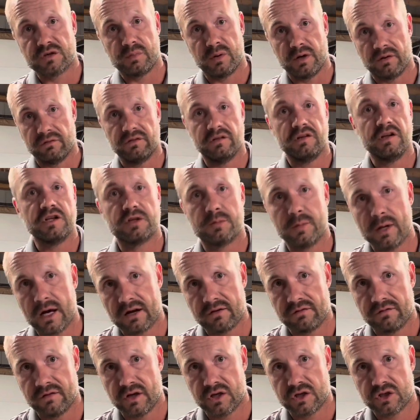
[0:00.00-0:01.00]
but if you teach him how to
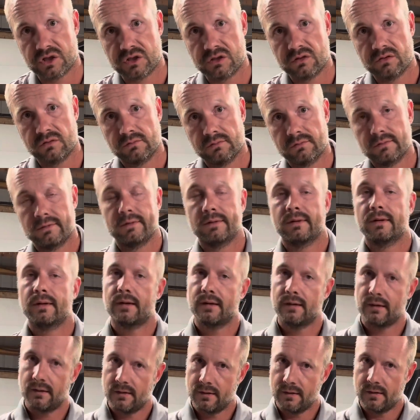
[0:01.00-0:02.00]
fish,
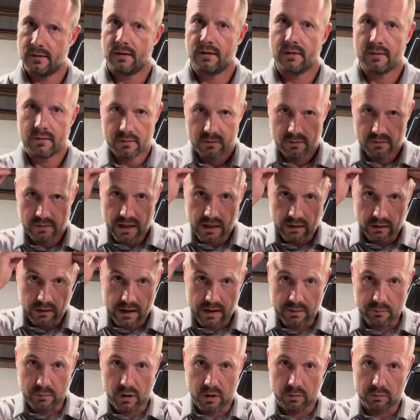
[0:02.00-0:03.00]
that
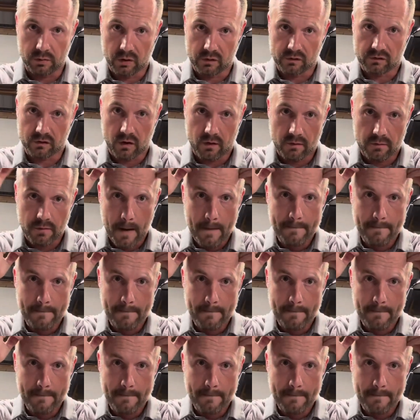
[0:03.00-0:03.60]
light bulb goes off.